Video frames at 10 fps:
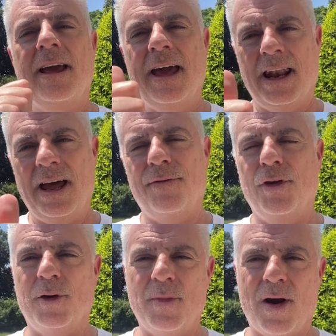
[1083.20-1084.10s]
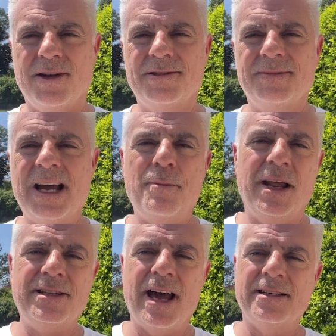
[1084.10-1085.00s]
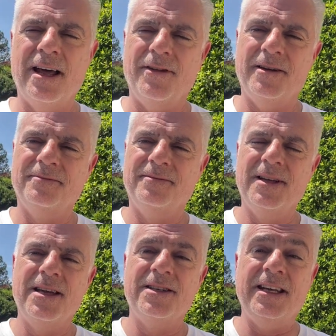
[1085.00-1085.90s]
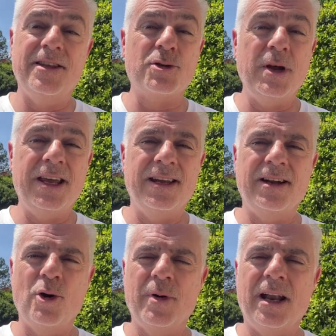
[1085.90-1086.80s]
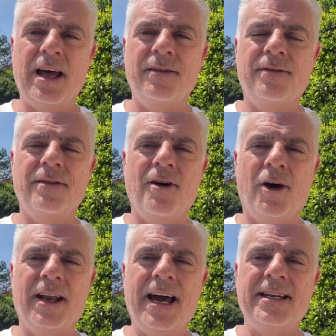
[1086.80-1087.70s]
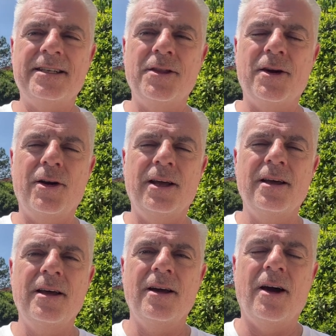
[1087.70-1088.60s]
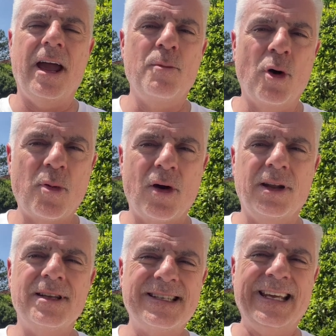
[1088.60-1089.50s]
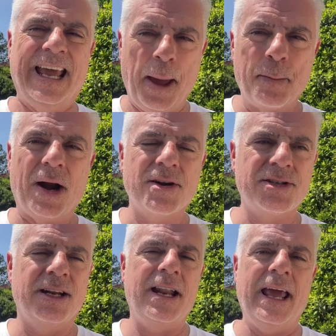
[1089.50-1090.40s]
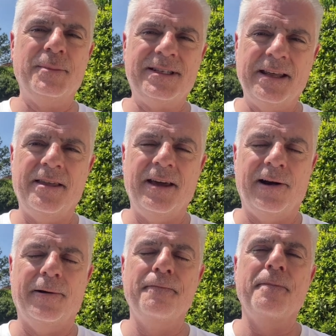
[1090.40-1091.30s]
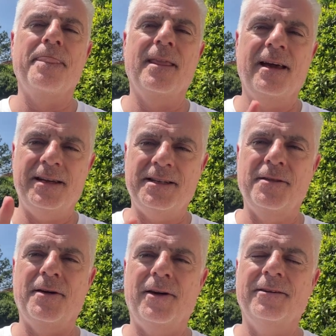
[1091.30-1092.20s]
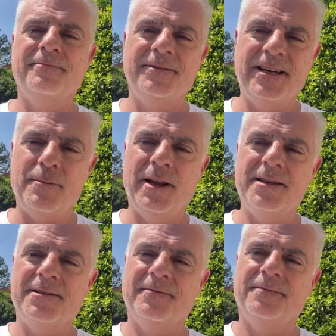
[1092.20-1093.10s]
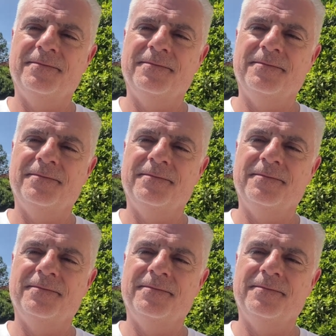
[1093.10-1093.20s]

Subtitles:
and life for your tomorrows. God bless, guys. Love you. See you this weekend at Hope and Life online at 10:30. Or, hey, more importantly, see in person at AMC Theater at 10:30. God bless.